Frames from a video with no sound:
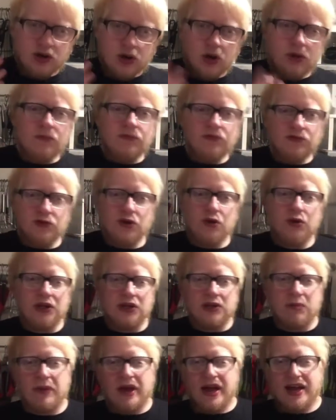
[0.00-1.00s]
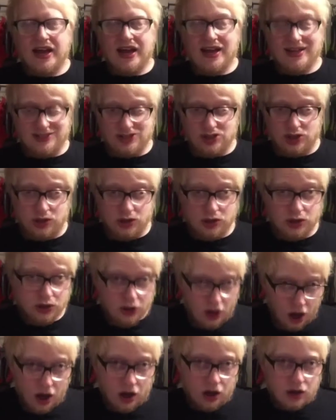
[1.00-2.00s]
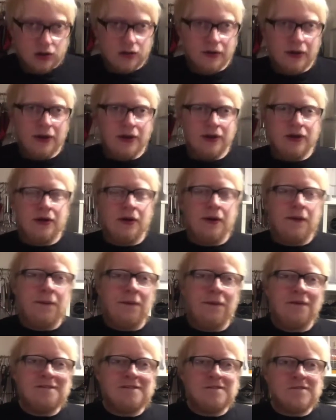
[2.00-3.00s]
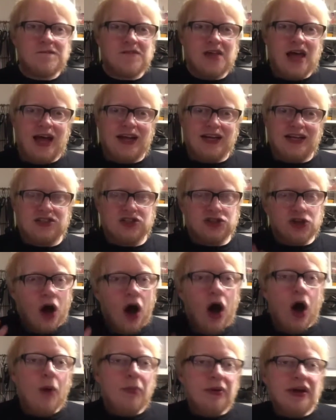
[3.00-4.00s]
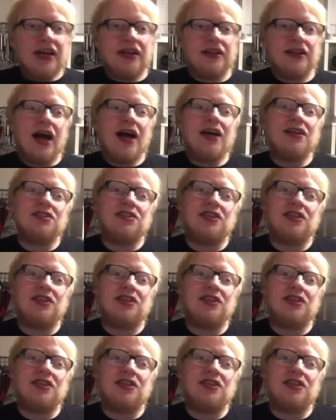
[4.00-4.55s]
come through on the back end a lot. And it's hoppy in that